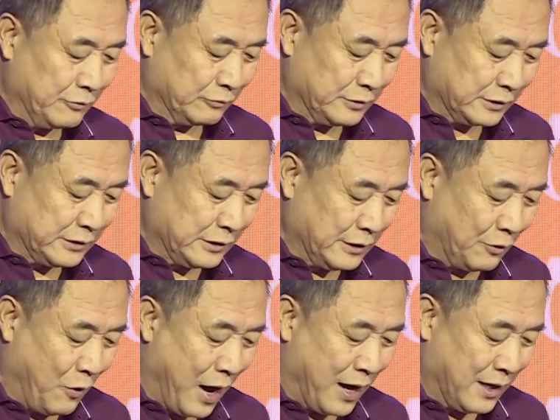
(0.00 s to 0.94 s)
the
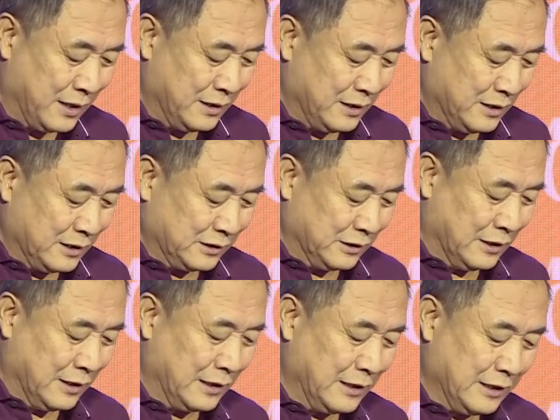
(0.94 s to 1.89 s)
content
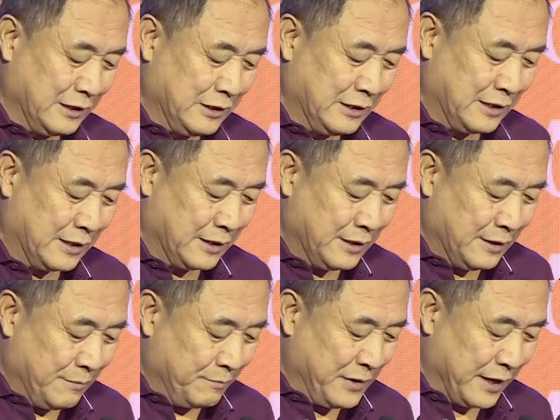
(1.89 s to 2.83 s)

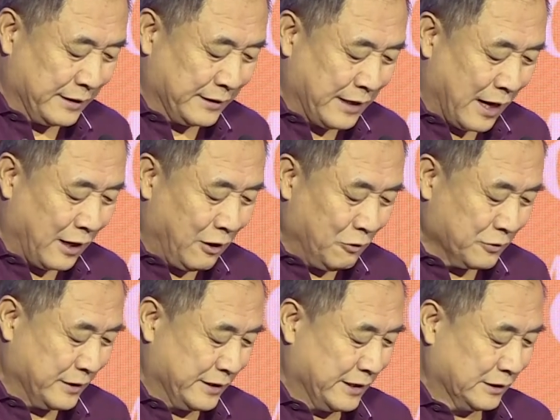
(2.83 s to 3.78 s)
become more
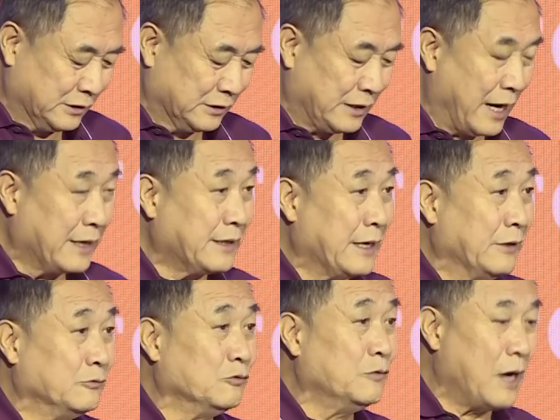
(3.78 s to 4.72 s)
enriched.
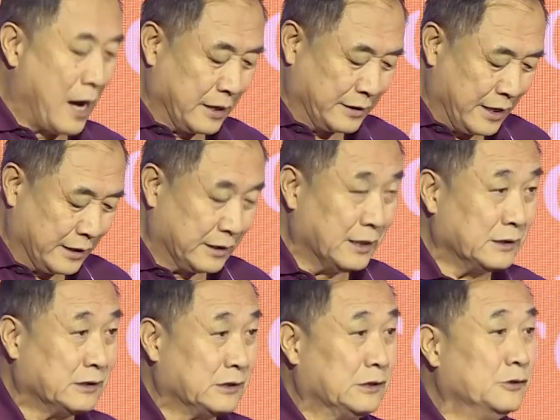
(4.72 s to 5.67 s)
And I think
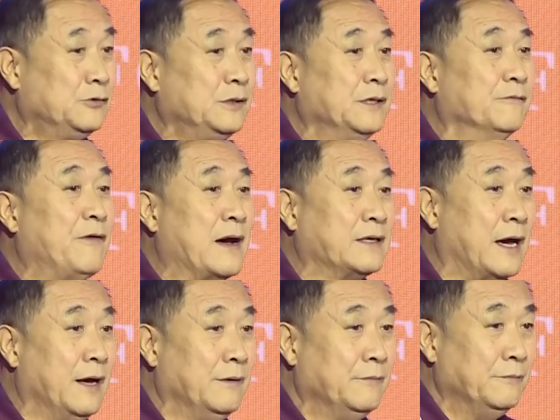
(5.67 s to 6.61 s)
that this is
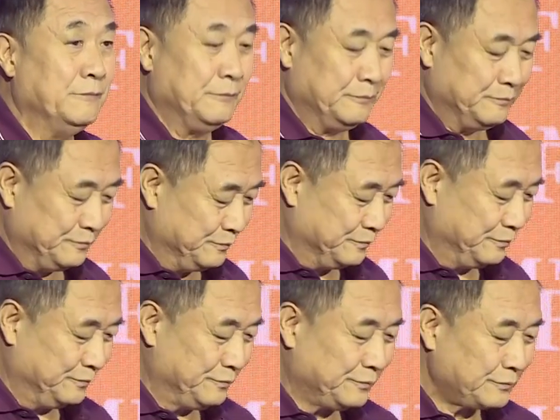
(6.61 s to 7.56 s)
very
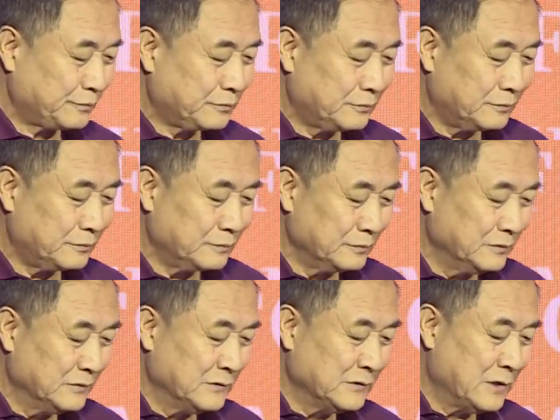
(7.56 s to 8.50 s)
beneficial for
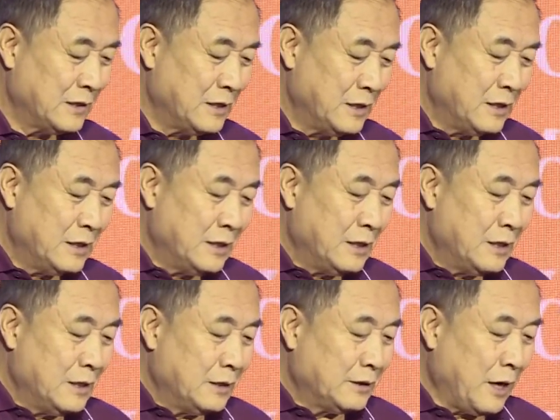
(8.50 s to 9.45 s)
the sustainable
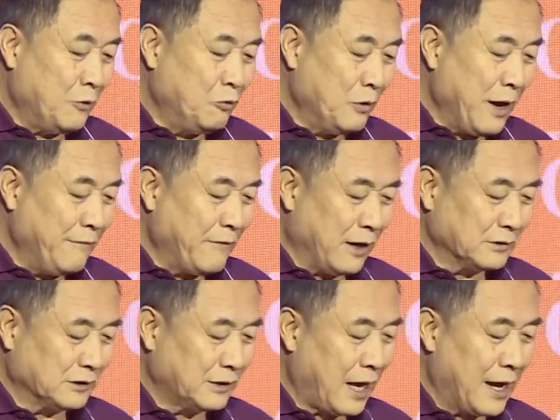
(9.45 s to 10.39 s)
development of
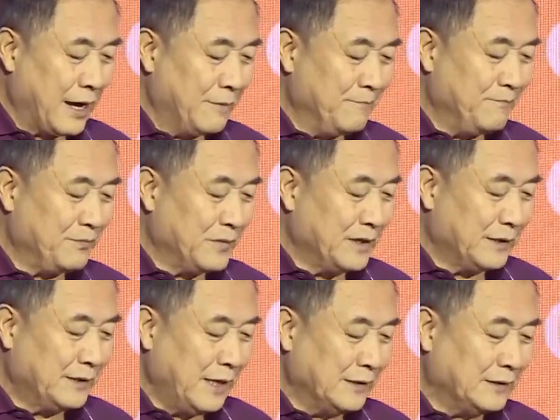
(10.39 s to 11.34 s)
performing arts
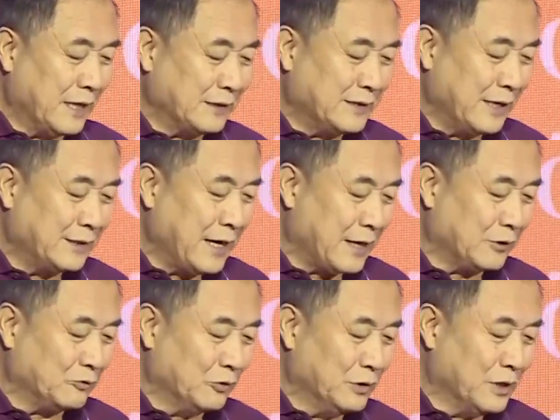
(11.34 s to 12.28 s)
industry in a
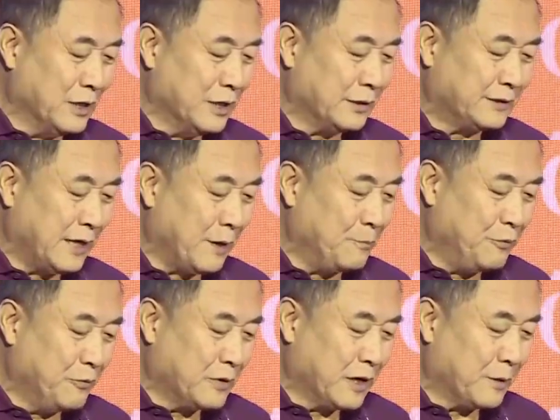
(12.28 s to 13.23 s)

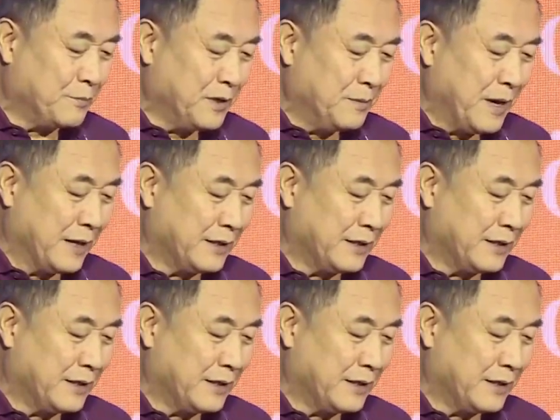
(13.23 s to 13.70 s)
post-pandemic era.